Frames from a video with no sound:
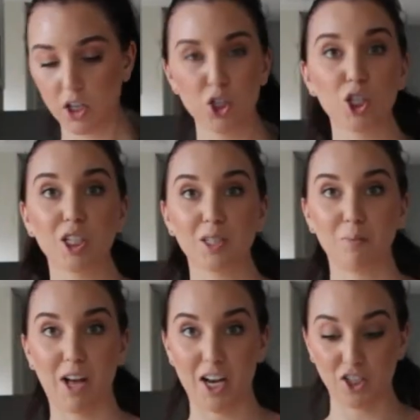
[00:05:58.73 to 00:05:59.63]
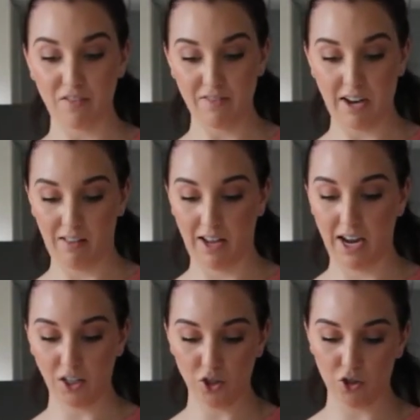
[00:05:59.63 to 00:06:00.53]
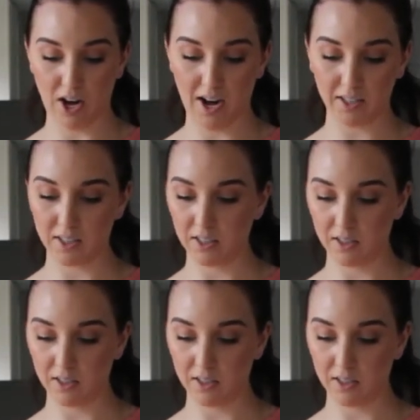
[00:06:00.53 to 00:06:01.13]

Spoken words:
just a splash of vanilla extract.